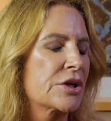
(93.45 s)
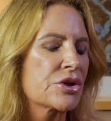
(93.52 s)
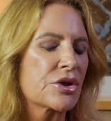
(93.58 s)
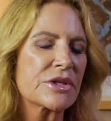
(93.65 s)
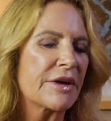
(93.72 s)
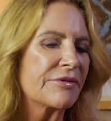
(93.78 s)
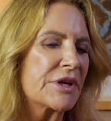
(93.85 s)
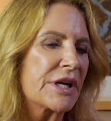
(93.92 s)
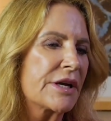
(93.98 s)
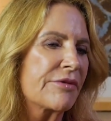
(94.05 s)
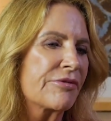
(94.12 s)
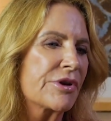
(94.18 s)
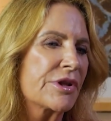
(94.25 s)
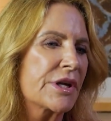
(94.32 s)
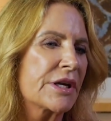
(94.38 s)
She goes, I've done
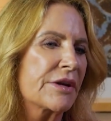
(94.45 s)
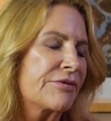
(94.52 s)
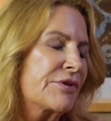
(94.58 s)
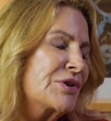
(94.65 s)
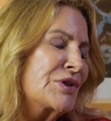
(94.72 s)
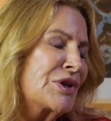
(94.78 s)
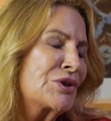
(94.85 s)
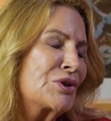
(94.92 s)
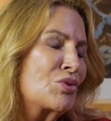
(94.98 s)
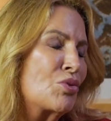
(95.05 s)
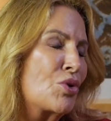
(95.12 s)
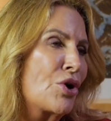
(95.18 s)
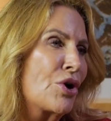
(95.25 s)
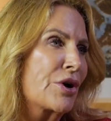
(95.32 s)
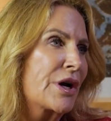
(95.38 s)
everything. If this
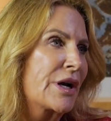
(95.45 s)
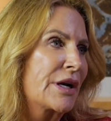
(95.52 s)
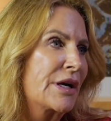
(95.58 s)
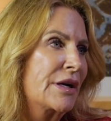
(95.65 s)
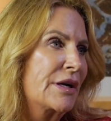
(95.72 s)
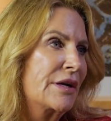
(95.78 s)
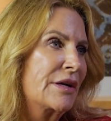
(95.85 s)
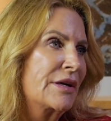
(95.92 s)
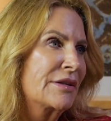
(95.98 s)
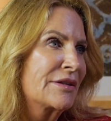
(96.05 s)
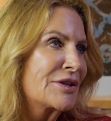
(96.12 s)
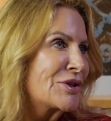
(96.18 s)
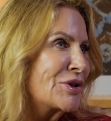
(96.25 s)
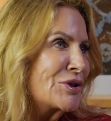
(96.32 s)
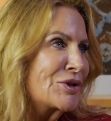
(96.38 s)
doesn't work,
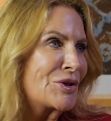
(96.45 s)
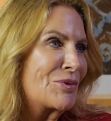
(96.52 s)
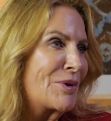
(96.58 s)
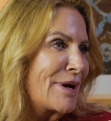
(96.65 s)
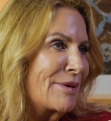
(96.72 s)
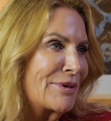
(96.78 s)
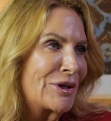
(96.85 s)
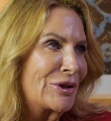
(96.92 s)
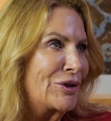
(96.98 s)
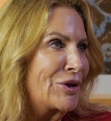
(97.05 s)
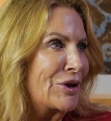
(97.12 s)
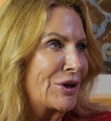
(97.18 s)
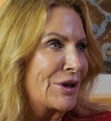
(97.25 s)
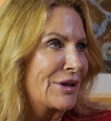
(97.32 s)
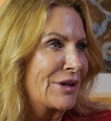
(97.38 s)
this is the way I'm going to
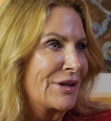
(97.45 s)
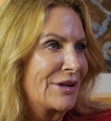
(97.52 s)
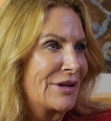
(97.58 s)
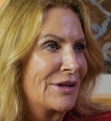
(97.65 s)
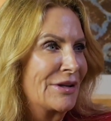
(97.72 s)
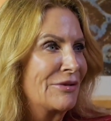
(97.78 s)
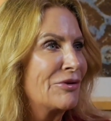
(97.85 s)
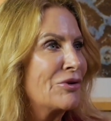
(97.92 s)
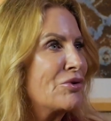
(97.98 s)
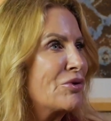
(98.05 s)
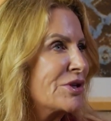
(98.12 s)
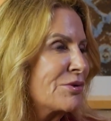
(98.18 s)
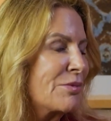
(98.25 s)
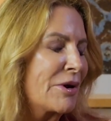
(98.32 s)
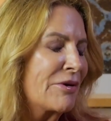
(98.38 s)
look for the
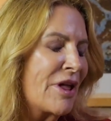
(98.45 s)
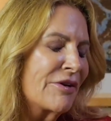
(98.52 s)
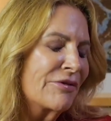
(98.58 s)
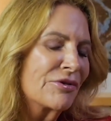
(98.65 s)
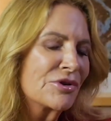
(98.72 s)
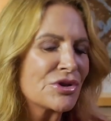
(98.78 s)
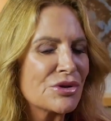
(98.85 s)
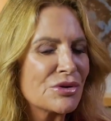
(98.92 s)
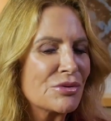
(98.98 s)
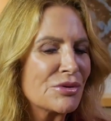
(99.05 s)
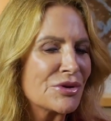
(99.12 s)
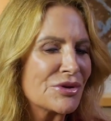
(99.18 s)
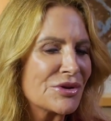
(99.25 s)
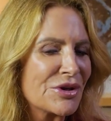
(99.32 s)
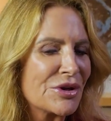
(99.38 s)
rest of my life. And she
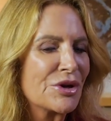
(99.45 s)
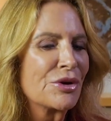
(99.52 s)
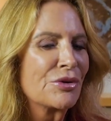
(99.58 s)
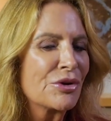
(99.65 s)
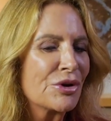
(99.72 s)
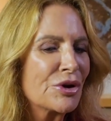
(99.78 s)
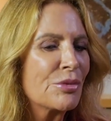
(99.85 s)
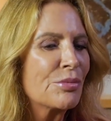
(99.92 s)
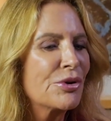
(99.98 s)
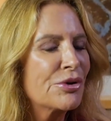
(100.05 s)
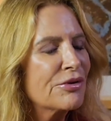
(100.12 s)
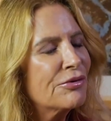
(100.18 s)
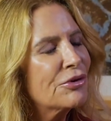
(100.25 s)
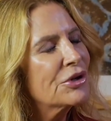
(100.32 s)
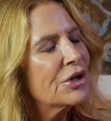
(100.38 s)
was really a
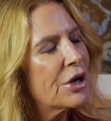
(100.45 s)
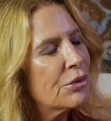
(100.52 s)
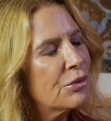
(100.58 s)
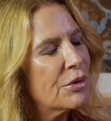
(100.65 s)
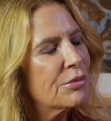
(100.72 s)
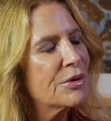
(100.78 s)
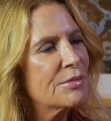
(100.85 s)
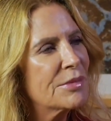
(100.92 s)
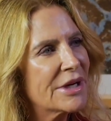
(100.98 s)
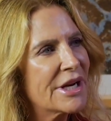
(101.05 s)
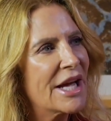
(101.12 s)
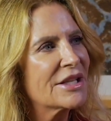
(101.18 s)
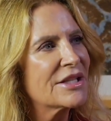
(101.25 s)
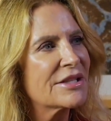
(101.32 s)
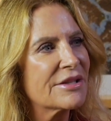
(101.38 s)
beautiful young woman, but
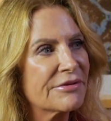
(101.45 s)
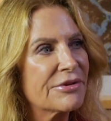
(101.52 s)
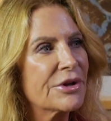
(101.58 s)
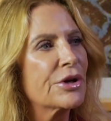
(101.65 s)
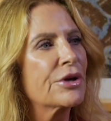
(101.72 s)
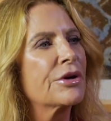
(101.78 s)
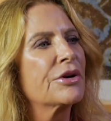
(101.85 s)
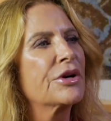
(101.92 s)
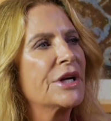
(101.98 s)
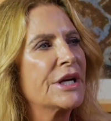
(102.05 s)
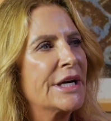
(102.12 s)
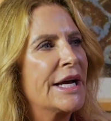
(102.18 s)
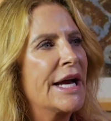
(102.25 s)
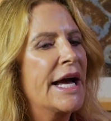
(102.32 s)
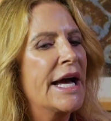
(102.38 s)
had severe
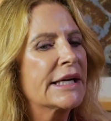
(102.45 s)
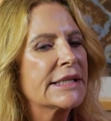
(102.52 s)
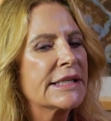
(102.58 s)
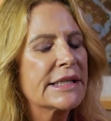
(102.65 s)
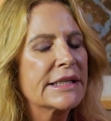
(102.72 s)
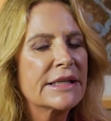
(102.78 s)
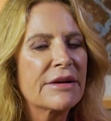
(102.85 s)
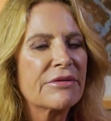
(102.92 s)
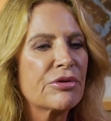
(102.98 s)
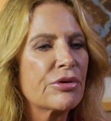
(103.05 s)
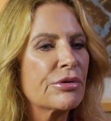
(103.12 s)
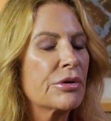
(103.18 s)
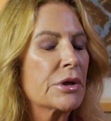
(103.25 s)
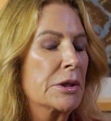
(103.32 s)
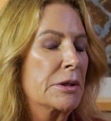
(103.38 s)
acne, had
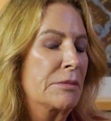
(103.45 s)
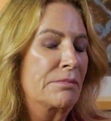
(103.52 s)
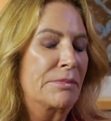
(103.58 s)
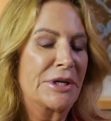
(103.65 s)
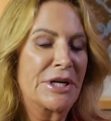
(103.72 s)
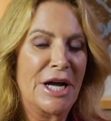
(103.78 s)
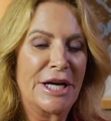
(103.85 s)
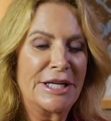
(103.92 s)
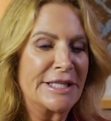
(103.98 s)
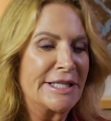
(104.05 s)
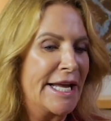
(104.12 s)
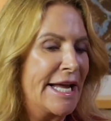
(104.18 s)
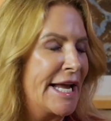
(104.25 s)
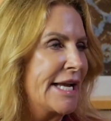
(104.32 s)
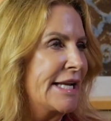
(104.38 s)
never been on a
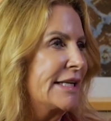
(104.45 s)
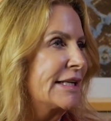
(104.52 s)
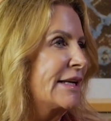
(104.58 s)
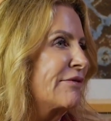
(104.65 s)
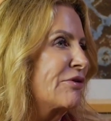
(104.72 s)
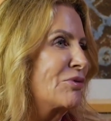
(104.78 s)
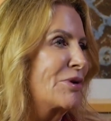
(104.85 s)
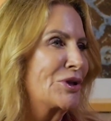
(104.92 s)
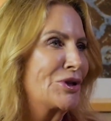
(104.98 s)
date, never